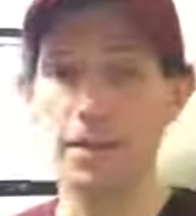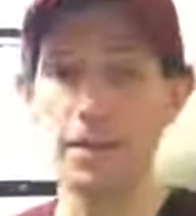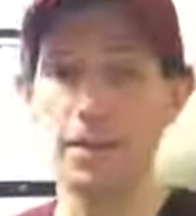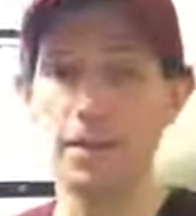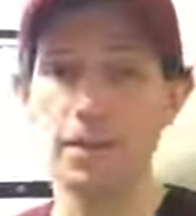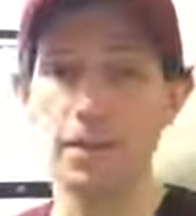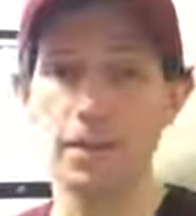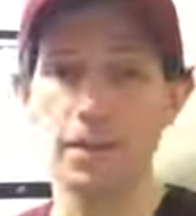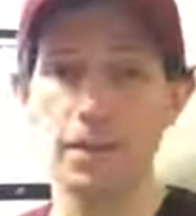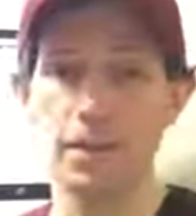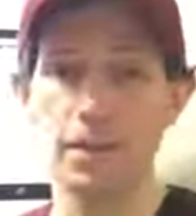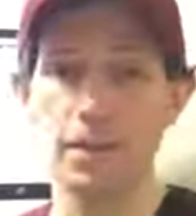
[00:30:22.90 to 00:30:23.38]

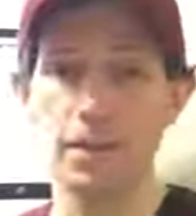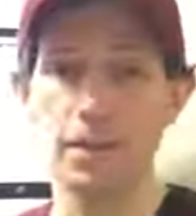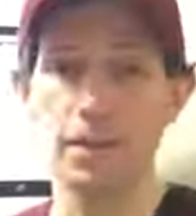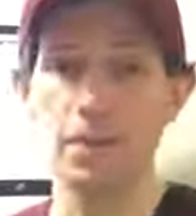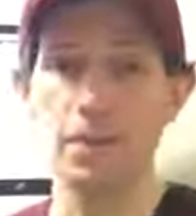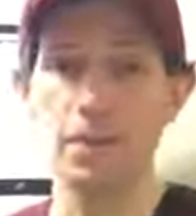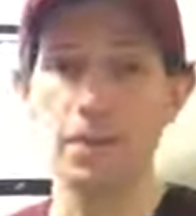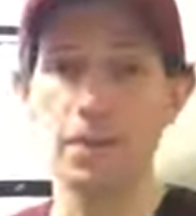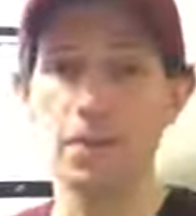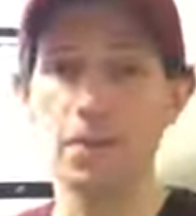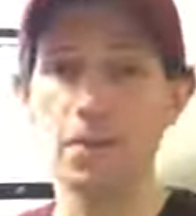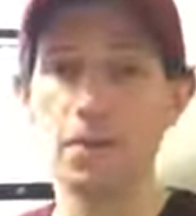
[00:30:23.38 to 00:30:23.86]
into this a
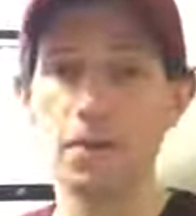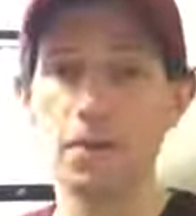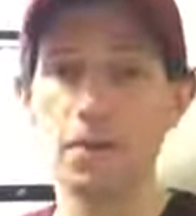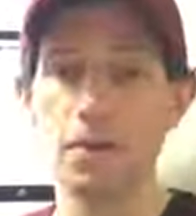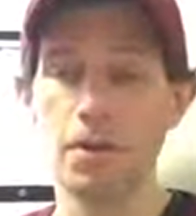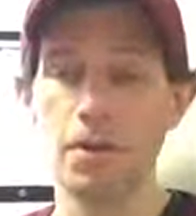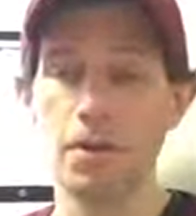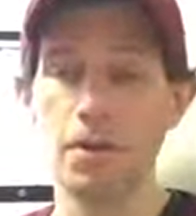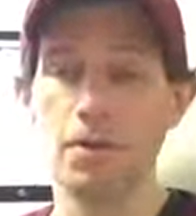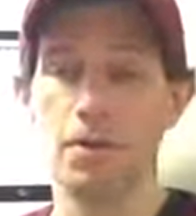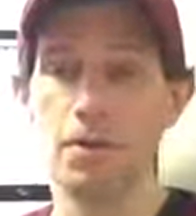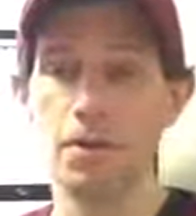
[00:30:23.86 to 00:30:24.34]
little bit
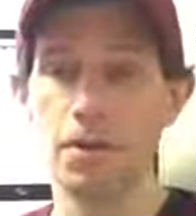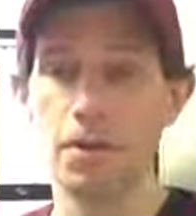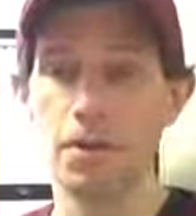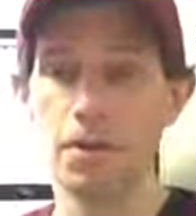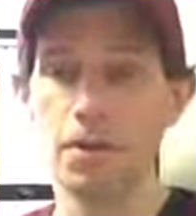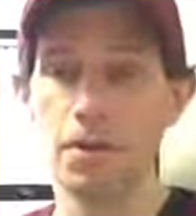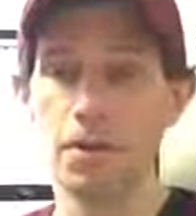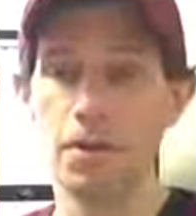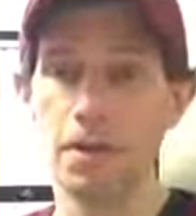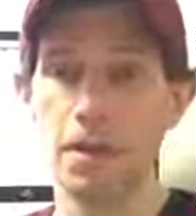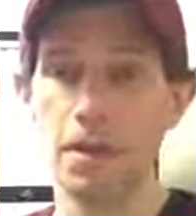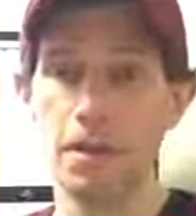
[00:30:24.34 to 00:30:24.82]
more,
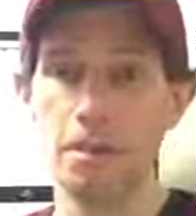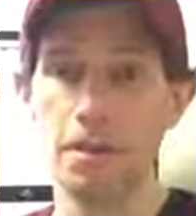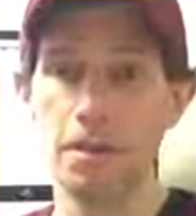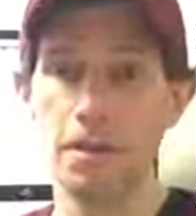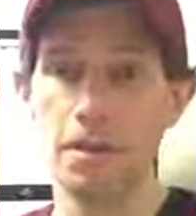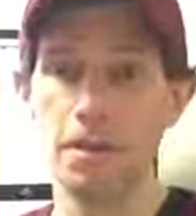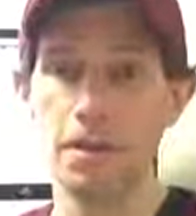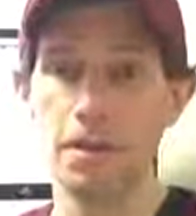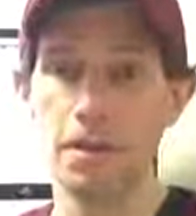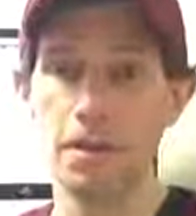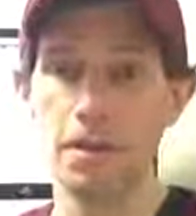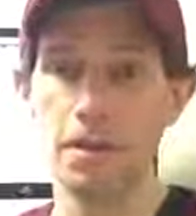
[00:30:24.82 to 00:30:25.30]

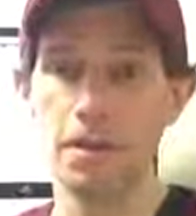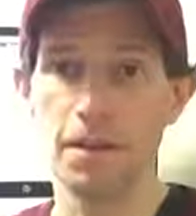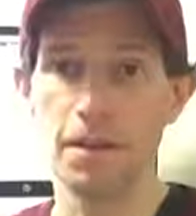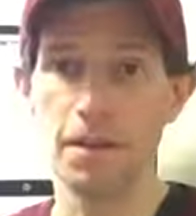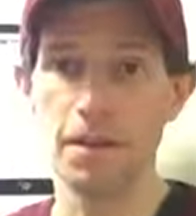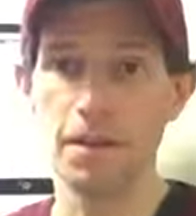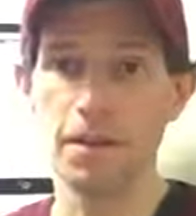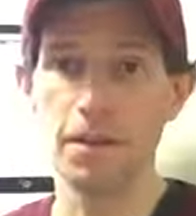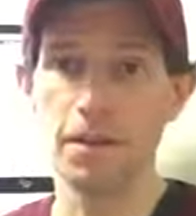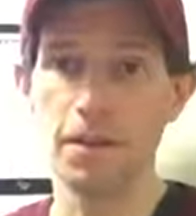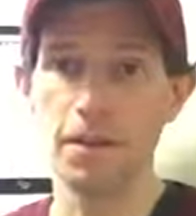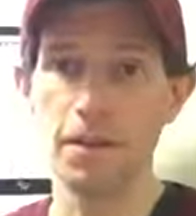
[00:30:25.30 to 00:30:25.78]
maybe
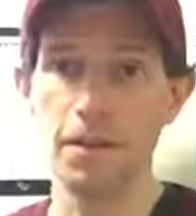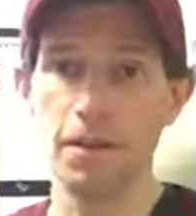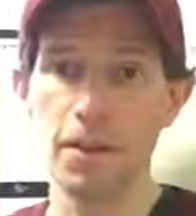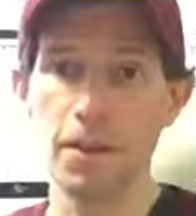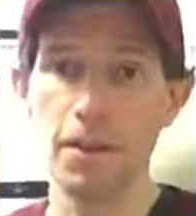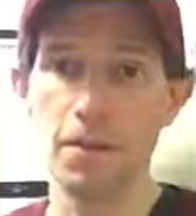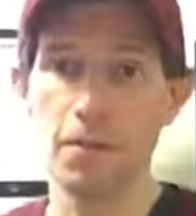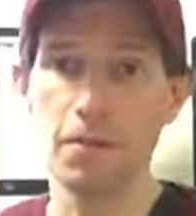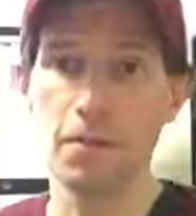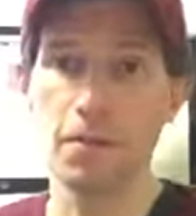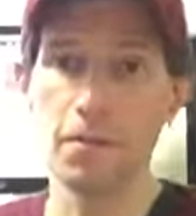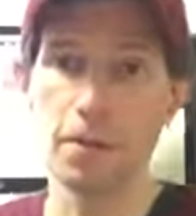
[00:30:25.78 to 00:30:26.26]
I'll figure it
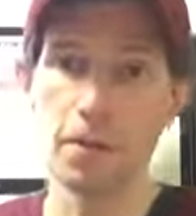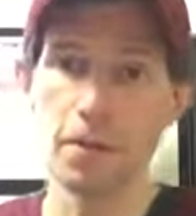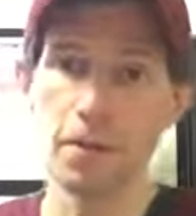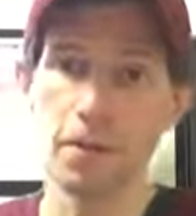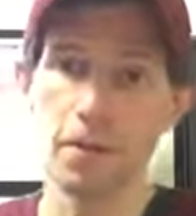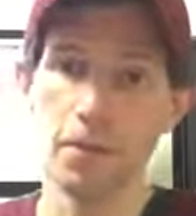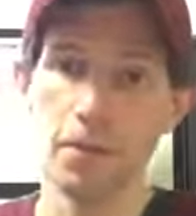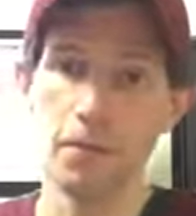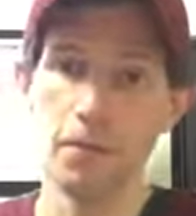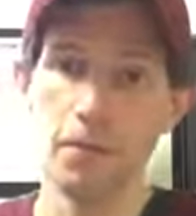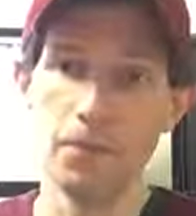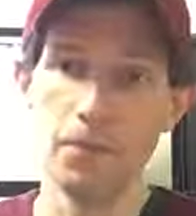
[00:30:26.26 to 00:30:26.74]
out.
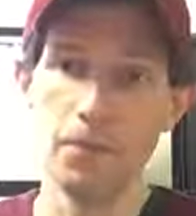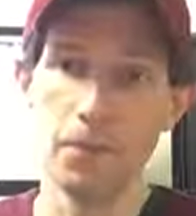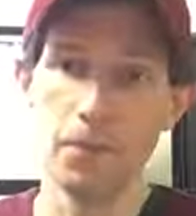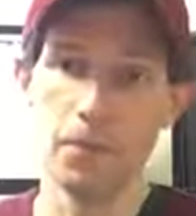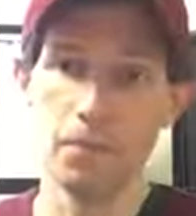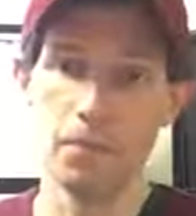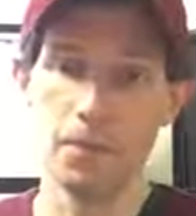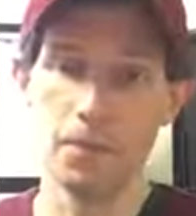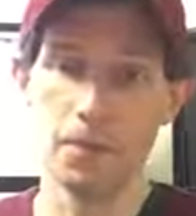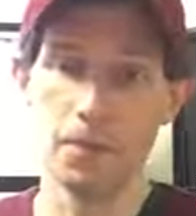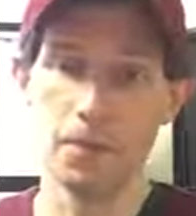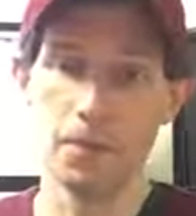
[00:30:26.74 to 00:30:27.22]

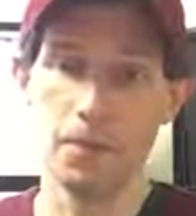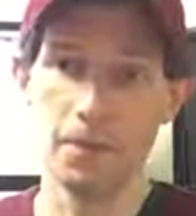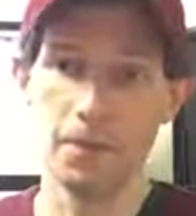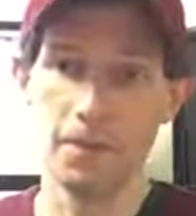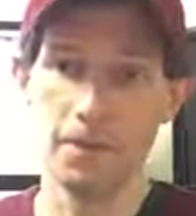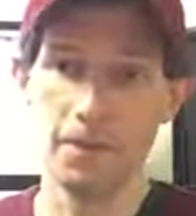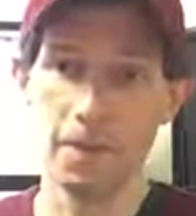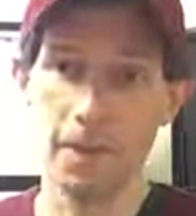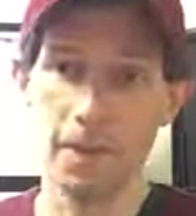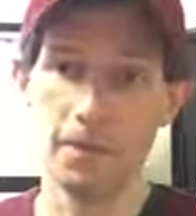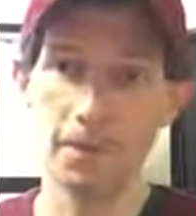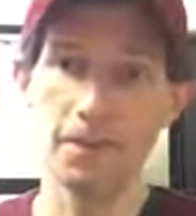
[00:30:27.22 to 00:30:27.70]

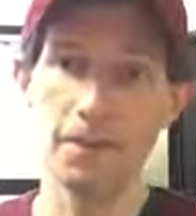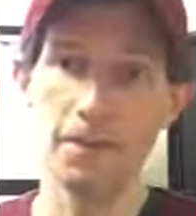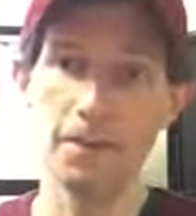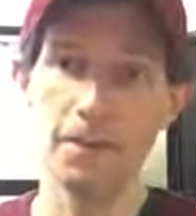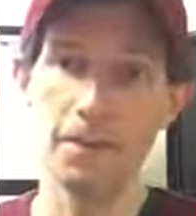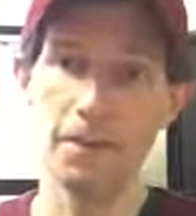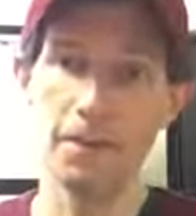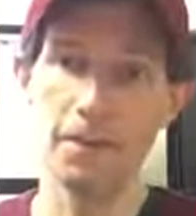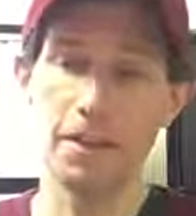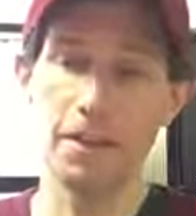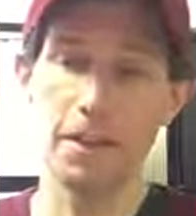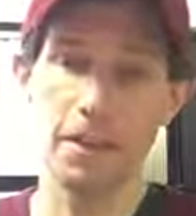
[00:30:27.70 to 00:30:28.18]
But
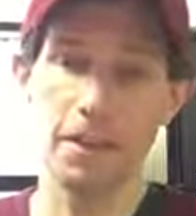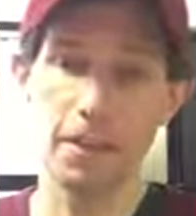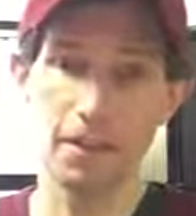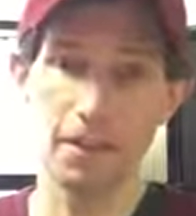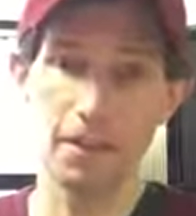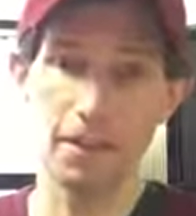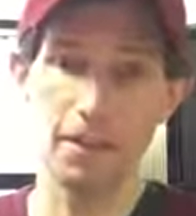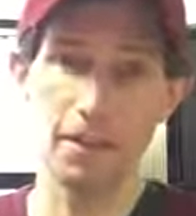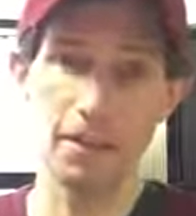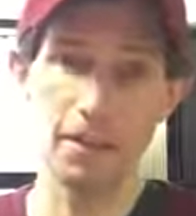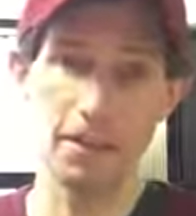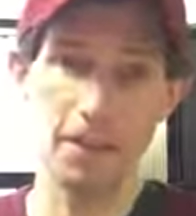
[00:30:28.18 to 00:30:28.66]
definitely
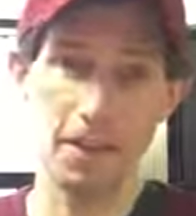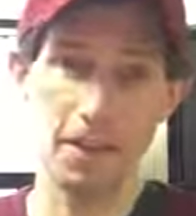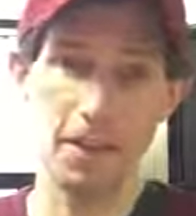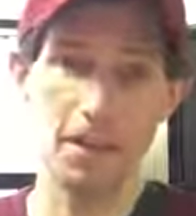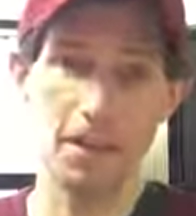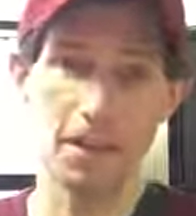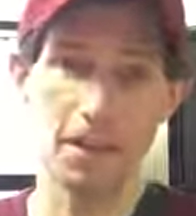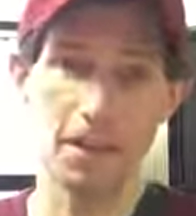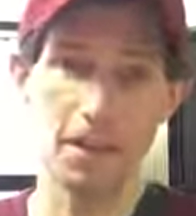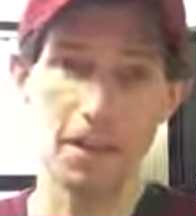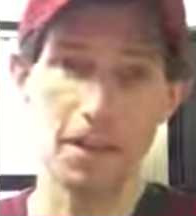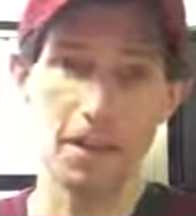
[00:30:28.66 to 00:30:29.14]
this
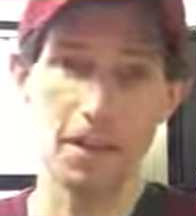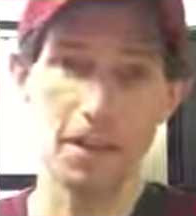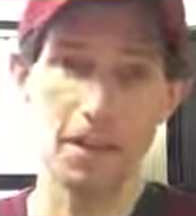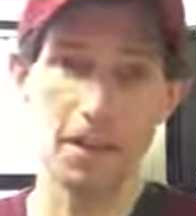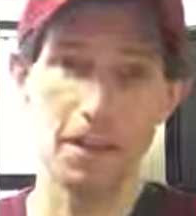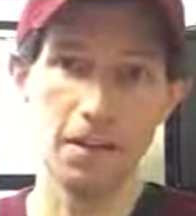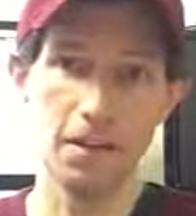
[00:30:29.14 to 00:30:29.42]
thing,